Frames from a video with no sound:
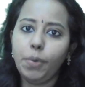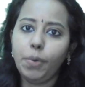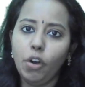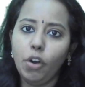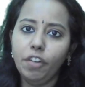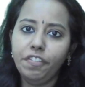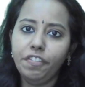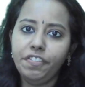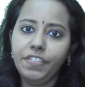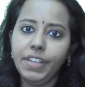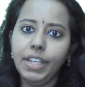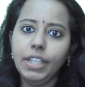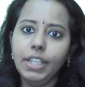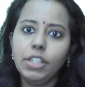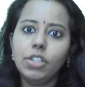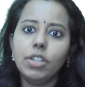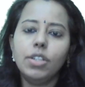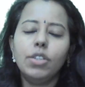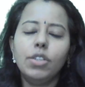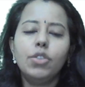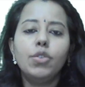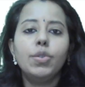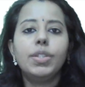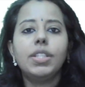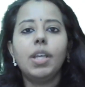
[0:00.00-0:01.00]
profit,
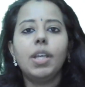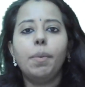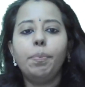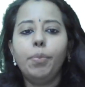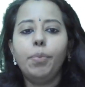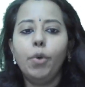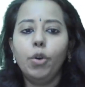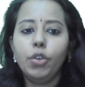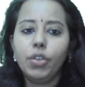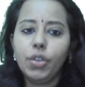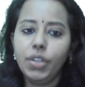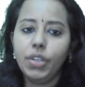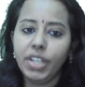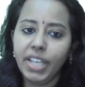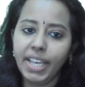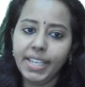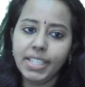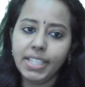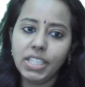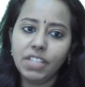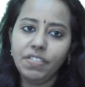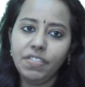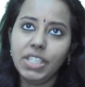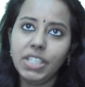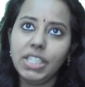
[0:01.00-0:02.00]
to support
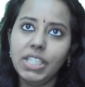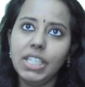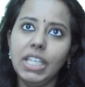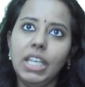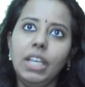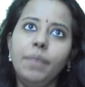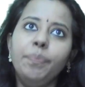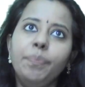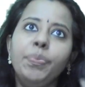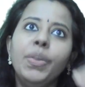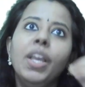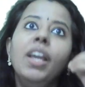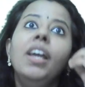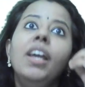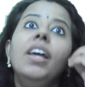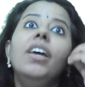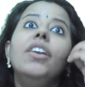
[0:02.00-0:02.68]
creativity,